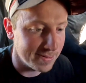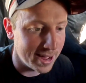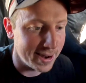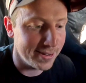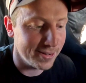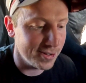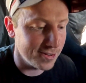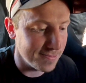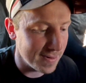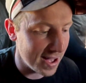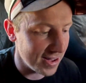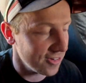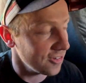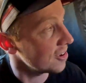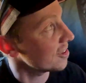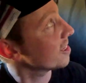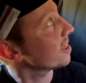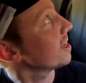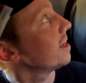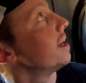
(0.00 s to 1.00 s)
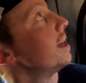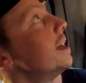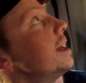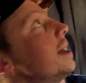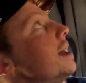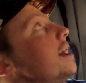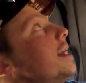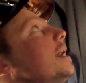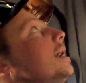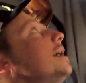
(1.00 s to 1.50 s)
bloody good mattress.
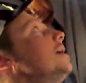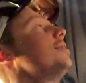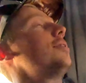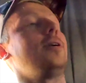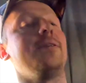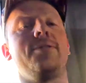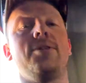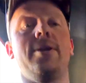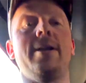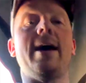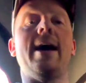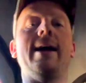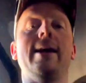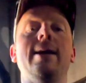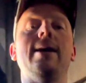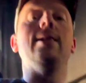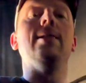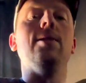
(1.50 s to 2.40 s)
And I've got a